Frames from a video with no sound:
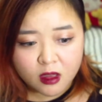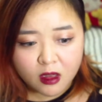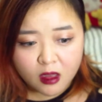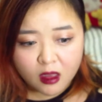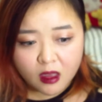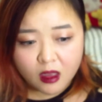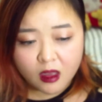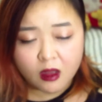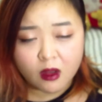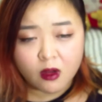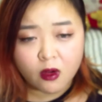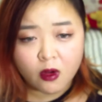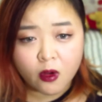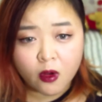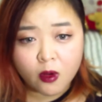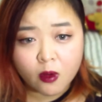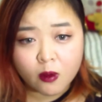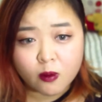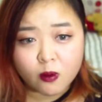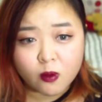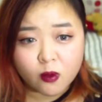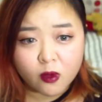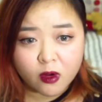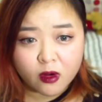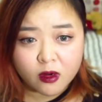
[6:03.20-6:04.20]
their
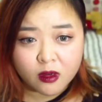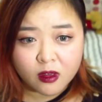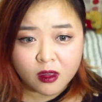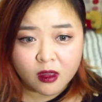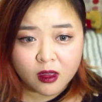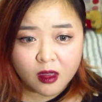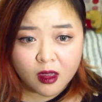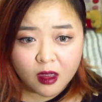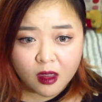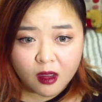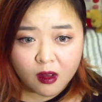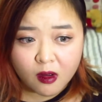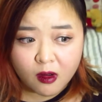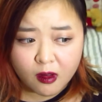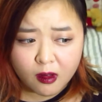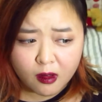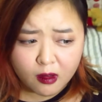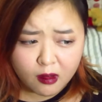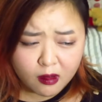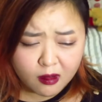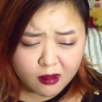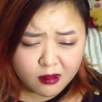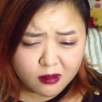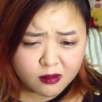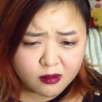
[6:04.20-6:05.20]
homework
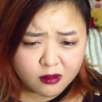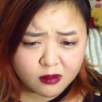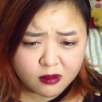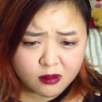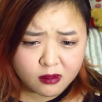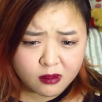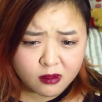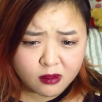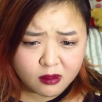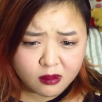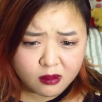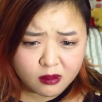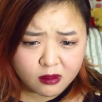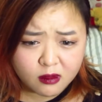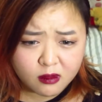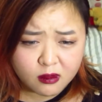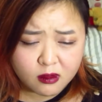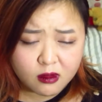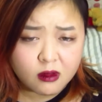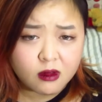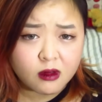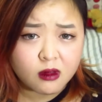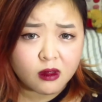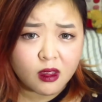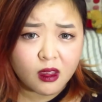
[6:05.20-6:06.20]
and
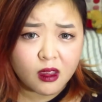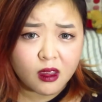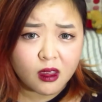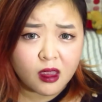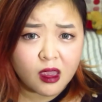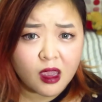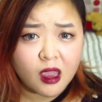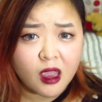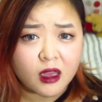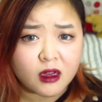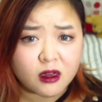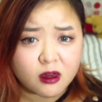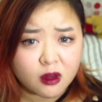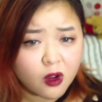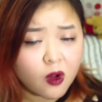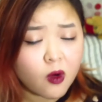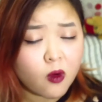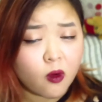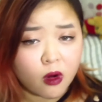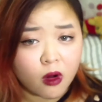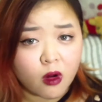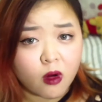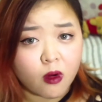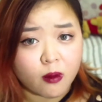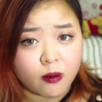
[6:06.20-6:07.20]
can
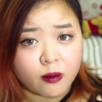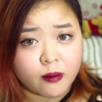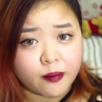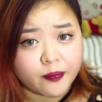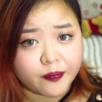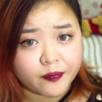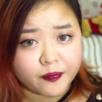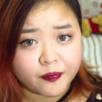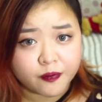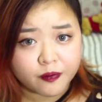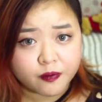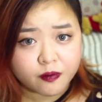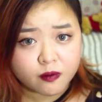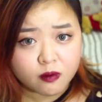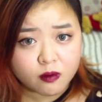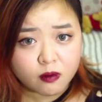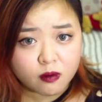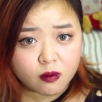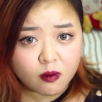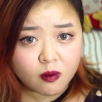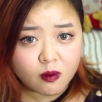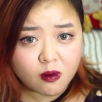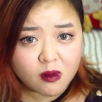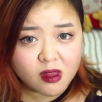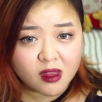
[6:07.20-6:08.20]
go home.
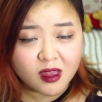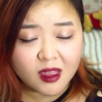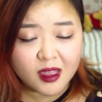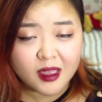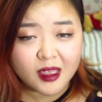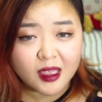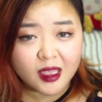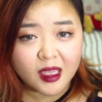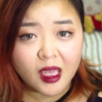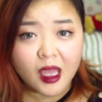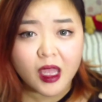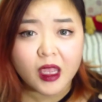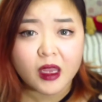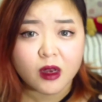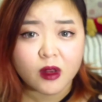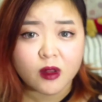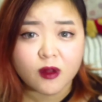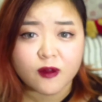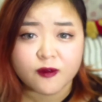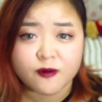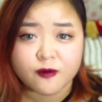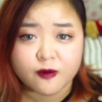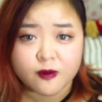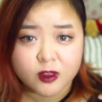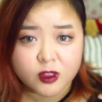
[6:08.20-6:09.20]
That kind
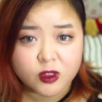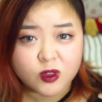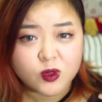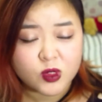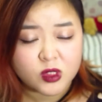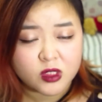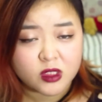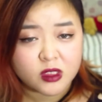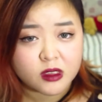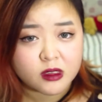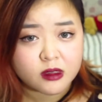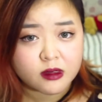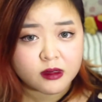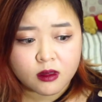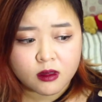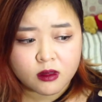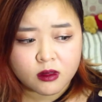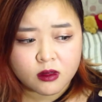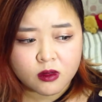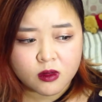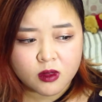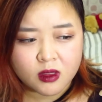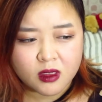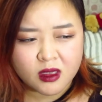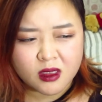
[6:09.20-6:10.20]
of tutor.
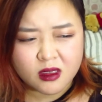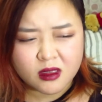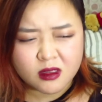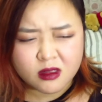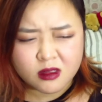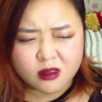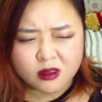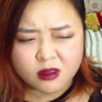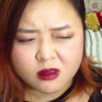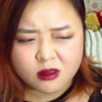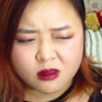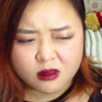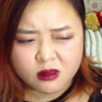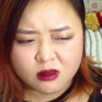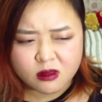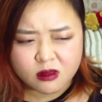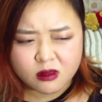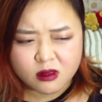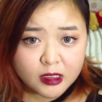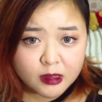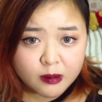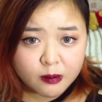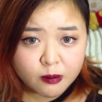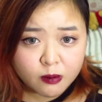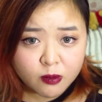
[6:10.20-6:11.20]
So I guess
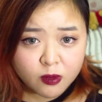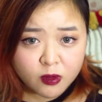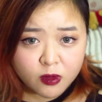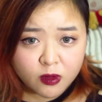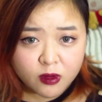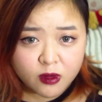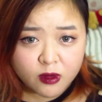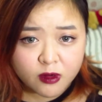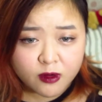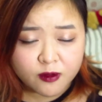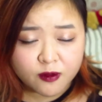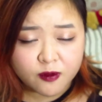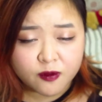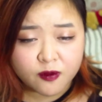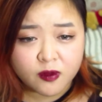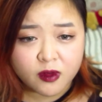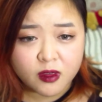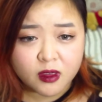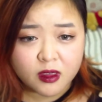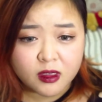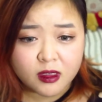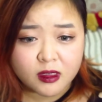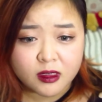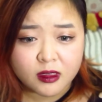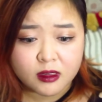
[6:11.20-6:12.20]
more of
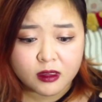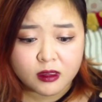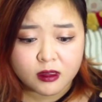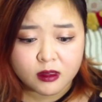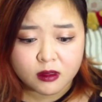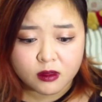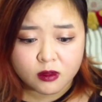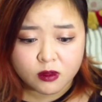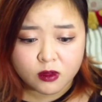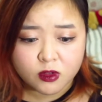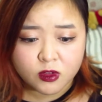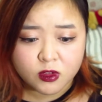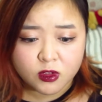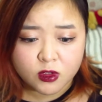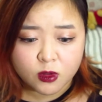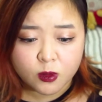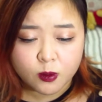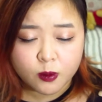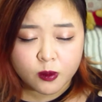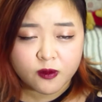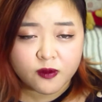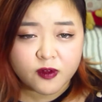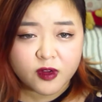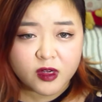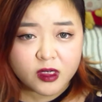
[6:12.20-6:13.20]
a
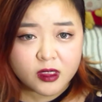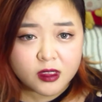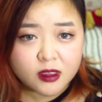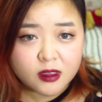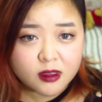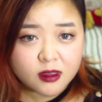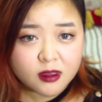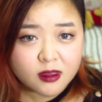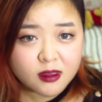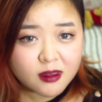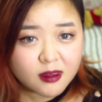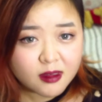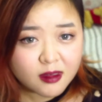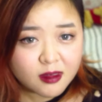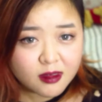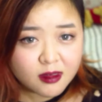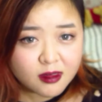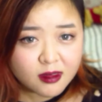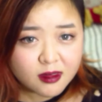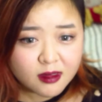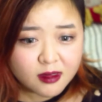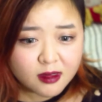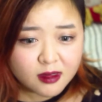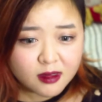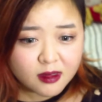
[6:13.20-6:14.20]
supervisor,
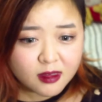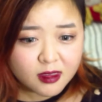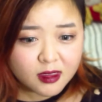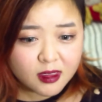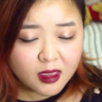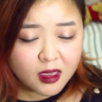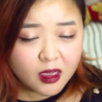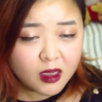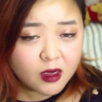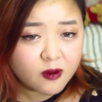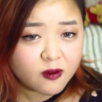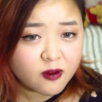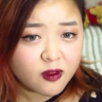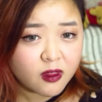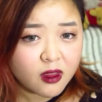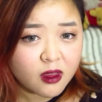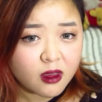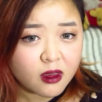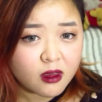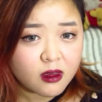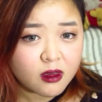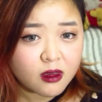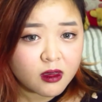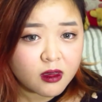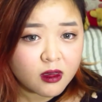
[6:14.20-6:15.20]
that kind of
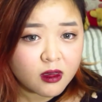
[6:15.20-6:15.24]
thing.